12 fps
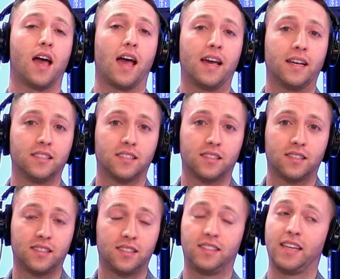is
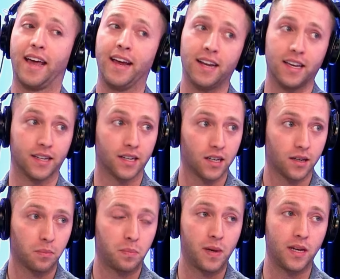dating
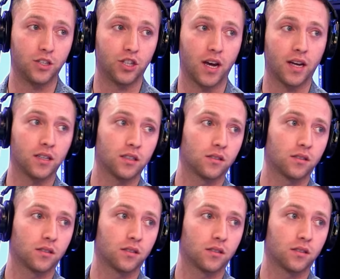PJ.